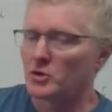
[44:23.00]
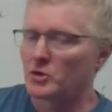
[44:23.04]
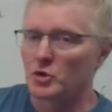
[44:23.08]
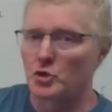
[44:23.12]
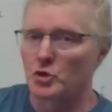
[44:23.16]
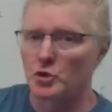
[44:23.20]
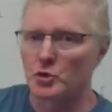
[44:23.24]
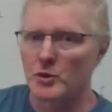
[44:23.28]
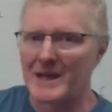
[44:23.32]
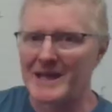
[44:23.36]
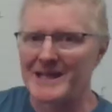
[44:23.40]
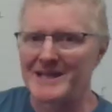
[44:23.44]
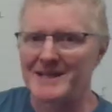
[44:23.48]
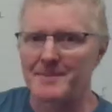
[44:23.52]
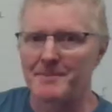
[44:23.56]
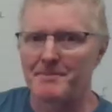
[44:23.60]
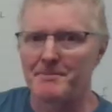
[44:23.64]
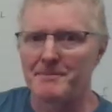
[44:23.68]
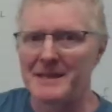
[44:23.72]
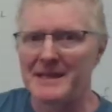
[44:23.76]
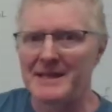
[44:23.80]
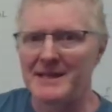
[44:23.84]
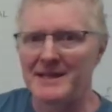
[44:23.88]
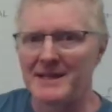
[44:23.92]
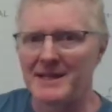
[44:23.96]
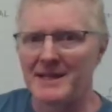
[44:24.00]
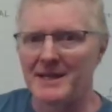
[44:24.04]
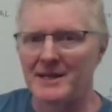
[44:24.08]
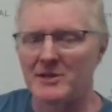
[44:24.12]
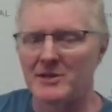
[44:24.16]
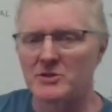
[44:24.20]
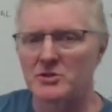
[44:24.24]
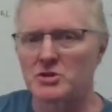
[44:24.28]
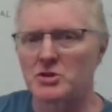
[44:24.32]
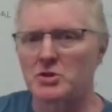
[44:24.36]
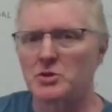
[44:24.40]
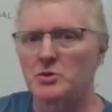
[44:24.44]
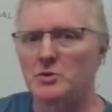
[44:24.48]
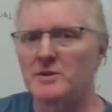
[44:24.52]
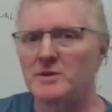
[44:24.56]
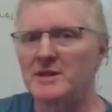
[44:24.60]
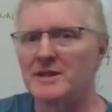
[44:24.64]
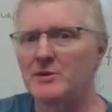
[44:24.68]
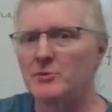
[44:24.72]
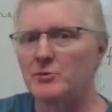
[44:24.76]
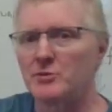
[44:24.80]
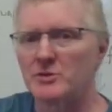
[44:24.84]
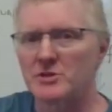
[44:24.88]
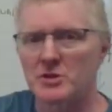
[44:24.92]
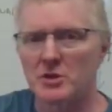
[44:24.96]
great meaning to
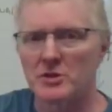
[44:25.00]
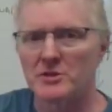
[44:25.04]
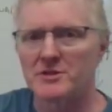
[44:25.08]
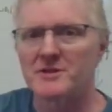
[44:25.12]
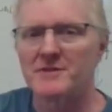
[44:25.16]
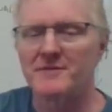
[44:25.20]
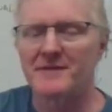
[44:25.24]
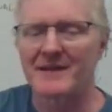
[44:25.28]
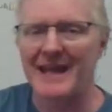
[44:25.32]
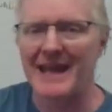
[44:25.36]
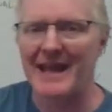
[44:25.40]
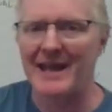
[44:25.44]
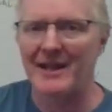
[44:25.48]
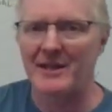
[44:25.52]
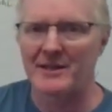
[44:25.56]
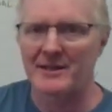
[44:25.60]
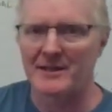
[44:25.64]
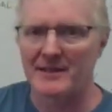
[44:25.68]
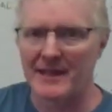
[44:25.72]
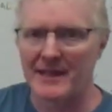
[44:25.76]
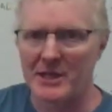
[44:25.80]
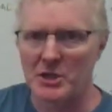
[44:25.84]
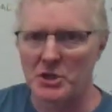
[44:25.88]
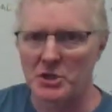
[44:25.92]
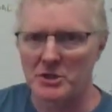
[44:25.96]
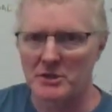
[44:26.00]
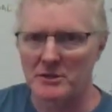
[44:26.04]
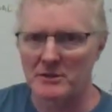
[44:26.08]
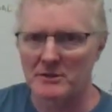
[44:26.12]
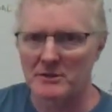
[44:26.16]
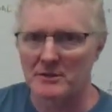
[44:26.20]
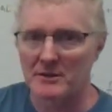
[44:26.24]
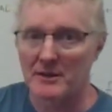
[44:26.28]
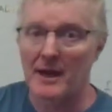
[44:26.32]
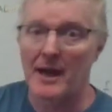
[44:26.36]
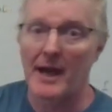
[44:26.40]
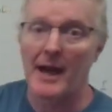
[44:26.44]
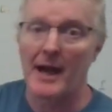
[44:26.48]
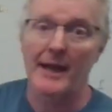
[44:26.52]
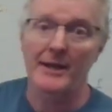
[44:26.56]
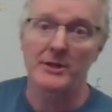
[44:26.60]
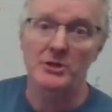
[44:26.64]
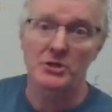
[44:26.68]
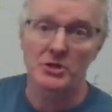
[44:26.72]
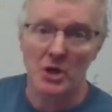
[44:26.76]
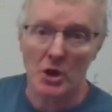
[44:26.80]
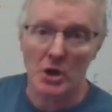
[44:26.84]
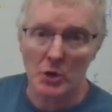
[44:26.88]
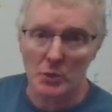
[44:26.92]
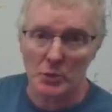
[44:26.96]
the results of a calculation. I
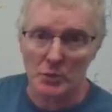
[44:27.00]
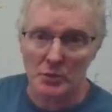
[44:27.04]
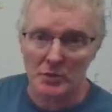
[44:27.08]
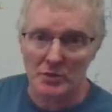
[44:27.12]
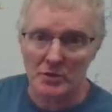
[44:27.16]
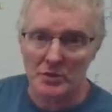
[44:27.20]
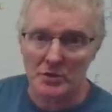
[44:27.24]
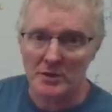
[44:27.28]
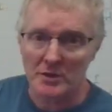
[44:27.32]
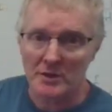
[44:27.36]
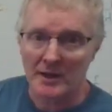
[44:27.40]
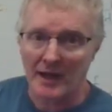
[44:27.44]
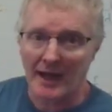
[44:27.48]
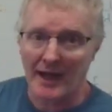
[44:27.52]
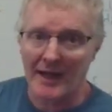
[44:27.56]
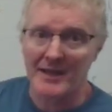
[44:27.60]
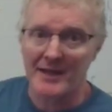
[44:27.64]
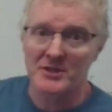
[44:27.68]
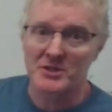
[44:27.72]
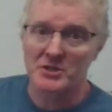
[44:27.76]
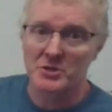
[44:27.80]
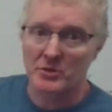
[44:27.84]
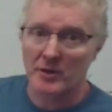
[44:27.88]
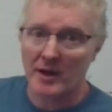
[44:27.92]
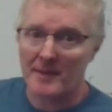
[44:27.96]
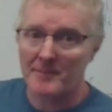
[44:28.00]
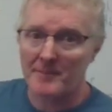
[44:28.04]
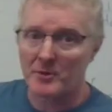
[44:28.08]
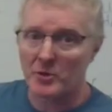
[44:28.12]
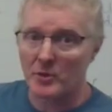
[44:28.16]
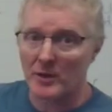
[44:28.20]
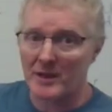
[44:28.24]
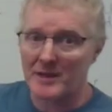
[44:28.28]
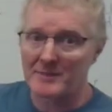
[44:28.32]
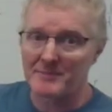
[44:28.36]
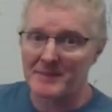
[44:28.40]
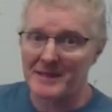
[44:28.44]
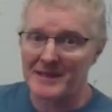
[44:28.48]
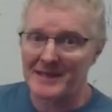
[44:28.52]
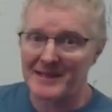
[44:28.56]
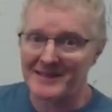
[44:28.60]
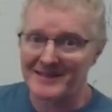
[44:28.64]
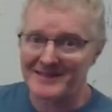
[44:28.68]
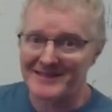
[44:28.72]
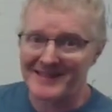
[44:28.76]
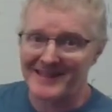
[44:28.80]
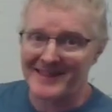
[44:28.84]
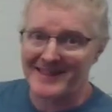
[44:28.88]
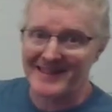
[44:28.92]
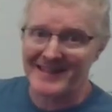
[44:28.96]
don't. I ascribe great meaning
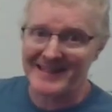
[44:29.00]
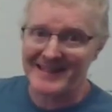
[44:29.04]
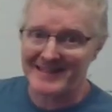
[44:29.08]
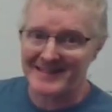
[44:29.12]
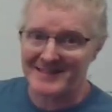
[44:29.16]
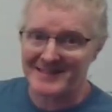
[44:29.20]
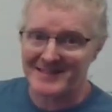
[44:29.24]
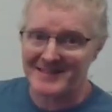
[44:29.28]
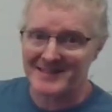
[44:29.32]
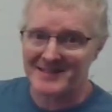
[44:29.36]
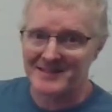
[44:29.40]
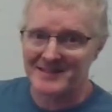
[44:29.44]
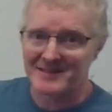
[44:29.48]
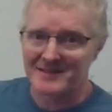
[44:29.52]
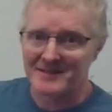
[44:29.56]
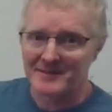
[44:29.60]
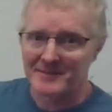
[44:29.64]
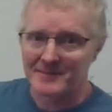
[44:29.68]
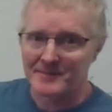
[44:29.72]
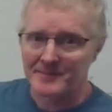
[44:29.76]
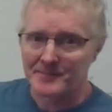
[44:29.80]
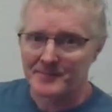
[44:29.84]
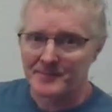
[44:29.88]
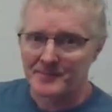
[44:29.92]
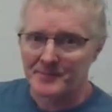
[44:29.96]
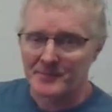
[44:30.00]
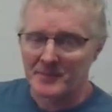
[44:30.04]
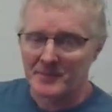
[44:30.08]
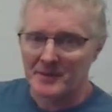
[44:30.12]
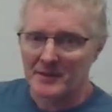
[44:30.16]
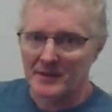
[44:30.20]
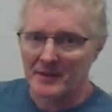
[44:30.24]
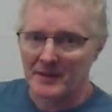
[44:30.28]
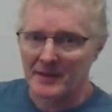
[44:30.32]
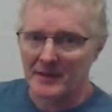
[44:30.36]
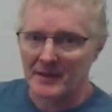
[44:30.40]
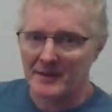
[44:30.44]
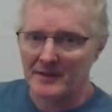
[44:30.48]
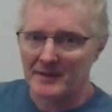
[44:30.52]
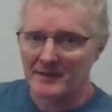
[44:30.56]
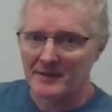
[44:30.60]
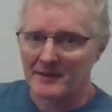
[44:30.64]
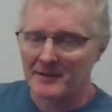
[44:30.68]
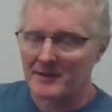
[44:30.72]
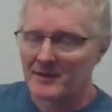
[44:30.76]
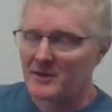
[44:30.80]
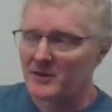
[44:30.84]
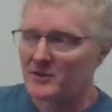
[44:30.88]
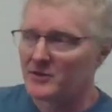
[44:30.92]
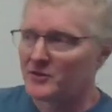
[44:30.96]
to this. Okay?
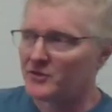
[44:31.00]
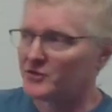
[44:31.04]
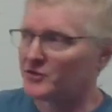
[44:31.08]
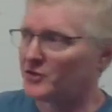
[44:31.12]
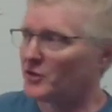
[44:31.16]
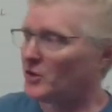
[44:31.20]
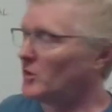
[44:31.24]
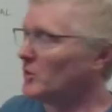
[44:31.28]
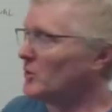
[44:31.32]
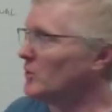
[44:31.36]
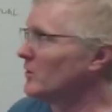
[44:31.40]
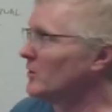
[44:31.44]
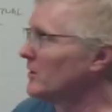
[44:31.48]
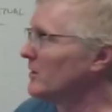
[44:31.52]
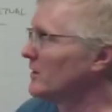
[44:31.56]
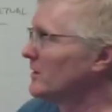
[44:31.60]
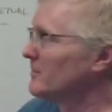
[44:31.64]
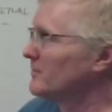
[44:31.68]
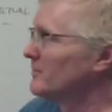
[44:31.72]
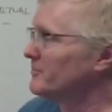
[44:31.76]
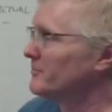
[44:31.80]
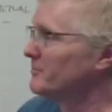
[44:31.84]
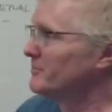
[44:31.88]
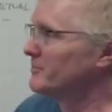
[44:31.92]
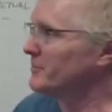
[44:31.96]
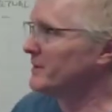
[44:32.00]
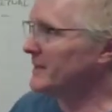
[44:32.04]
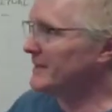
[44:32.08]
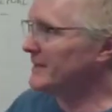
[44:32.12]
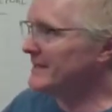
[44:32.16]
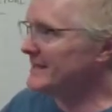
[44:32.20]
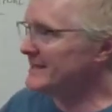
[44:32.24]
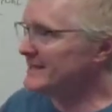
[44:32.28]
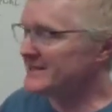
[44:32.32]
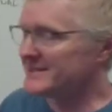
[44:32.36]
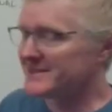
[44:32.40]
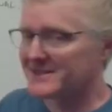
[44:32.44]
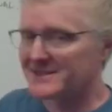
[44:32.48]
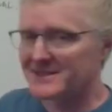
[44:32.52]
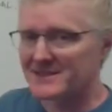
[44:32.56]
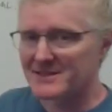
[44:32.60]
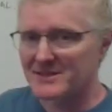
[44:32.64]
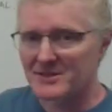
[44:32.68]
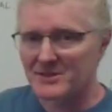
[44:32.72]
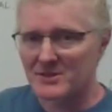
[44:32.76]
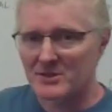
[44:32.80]
So please,